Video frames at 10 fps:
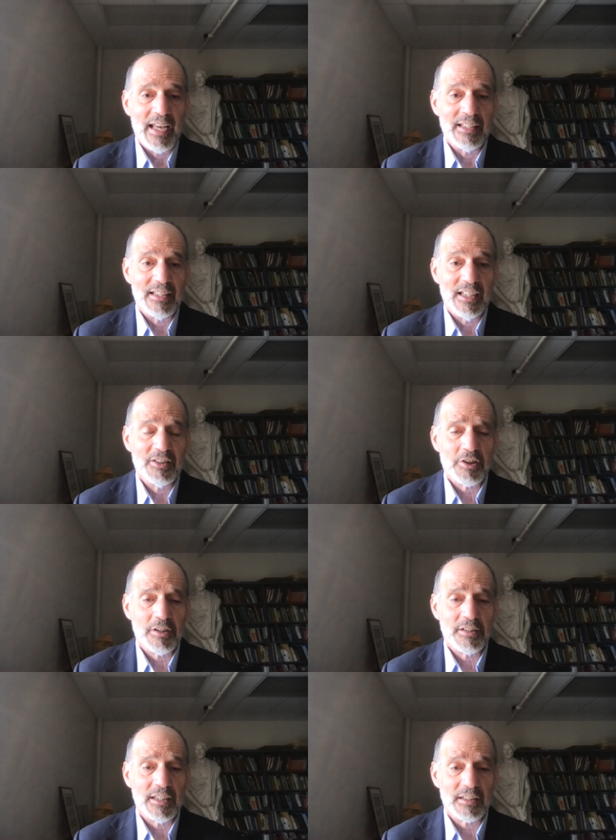And it
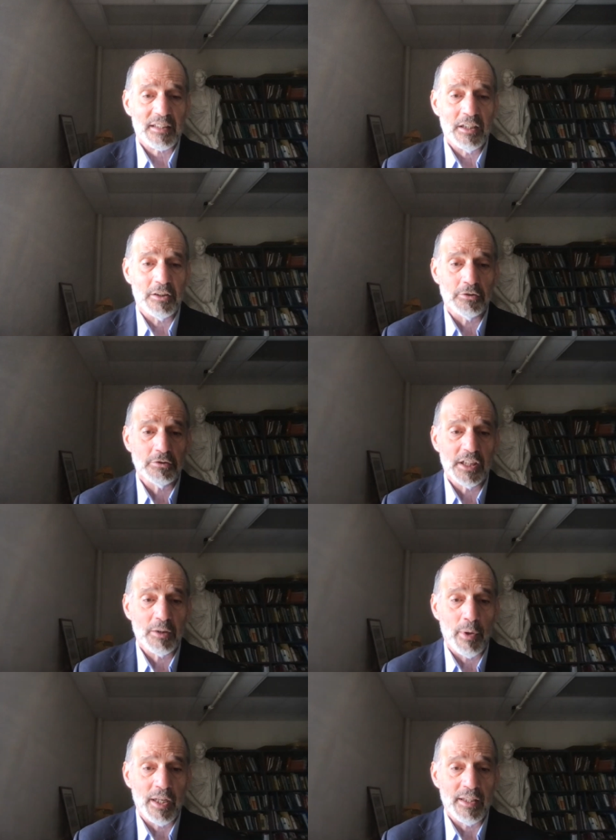turned out that the only
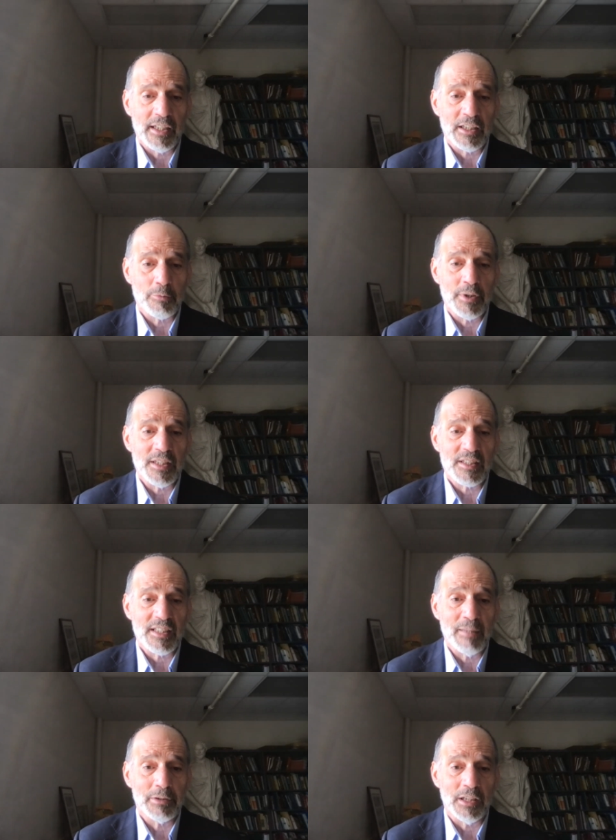way they could
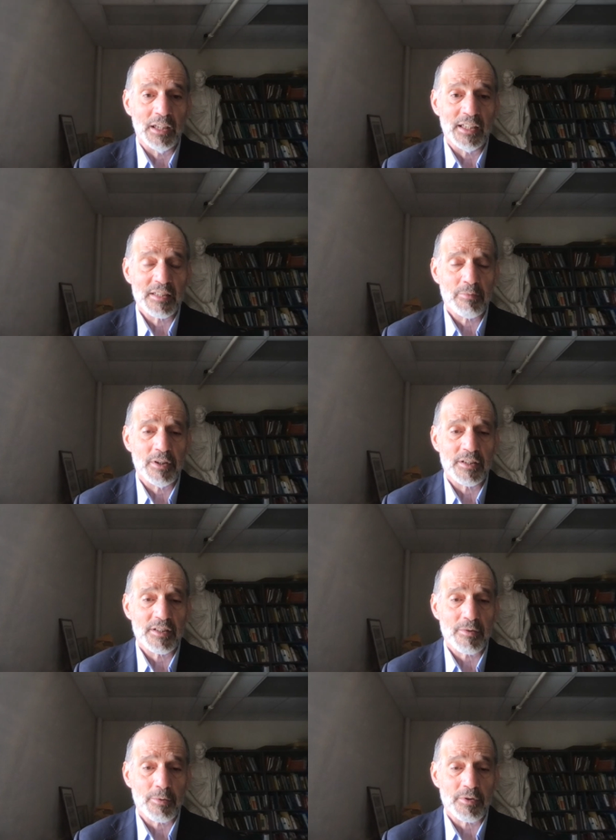restabilize
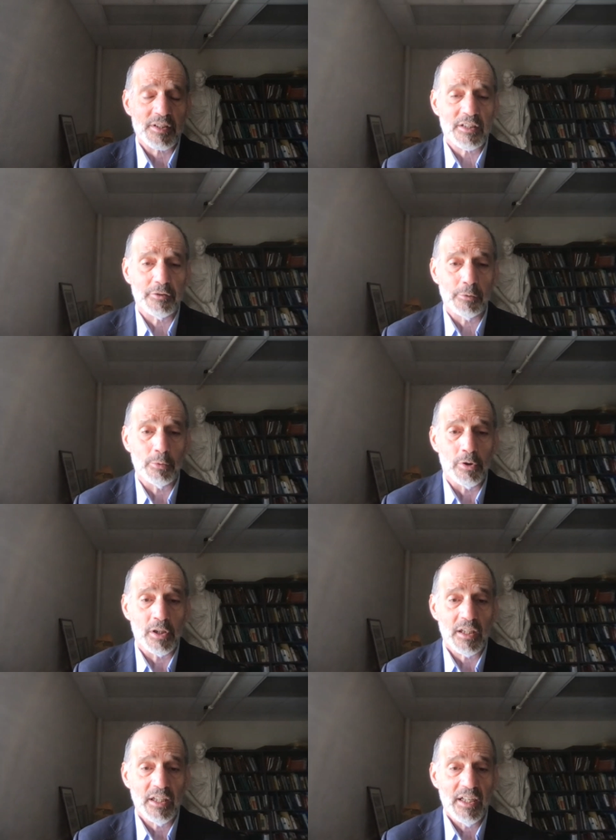was through civil
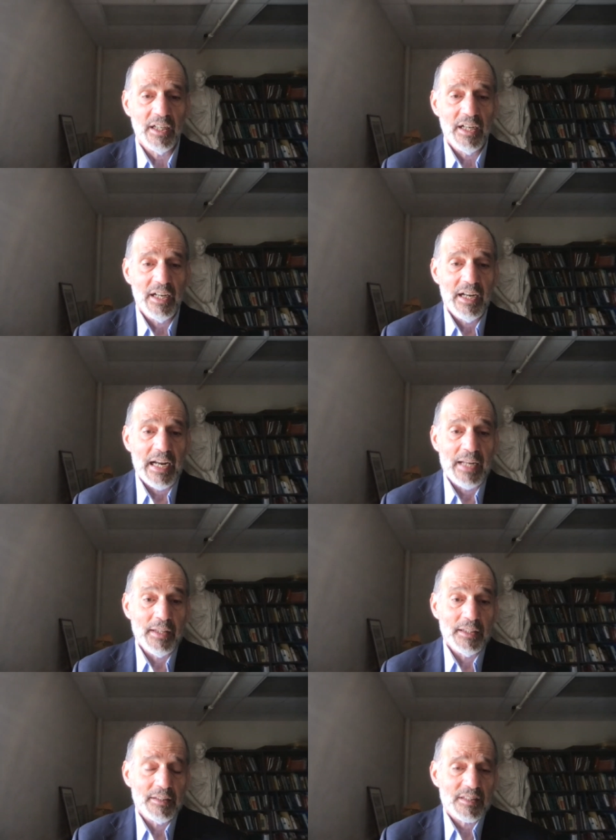war. And
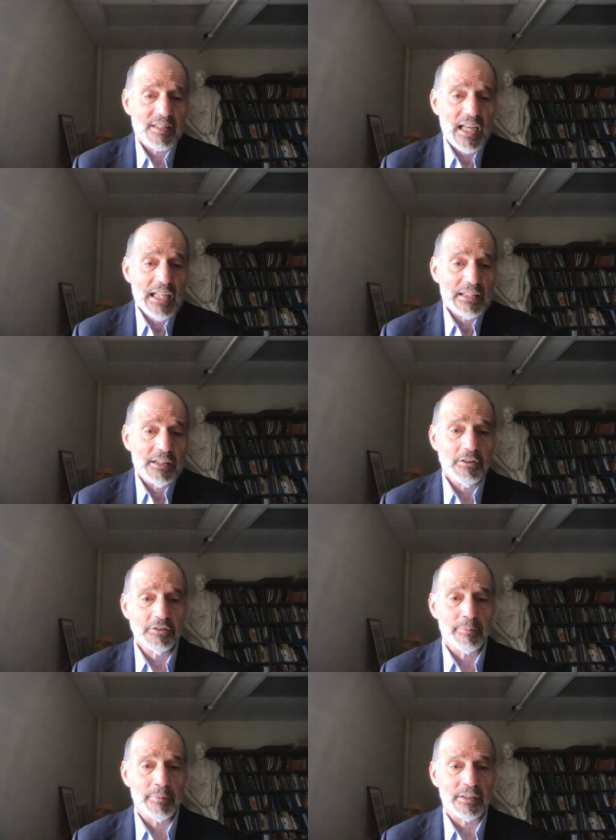then, sadly,
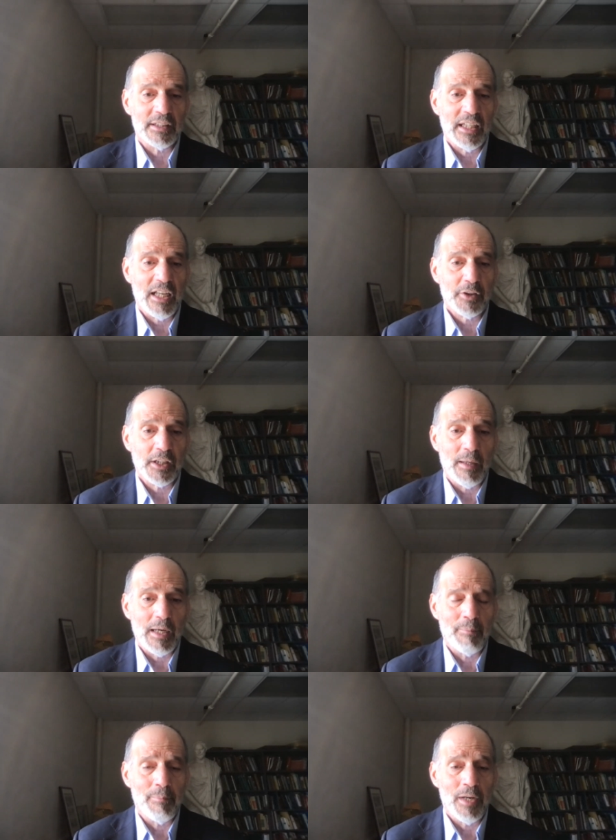ultimately, having a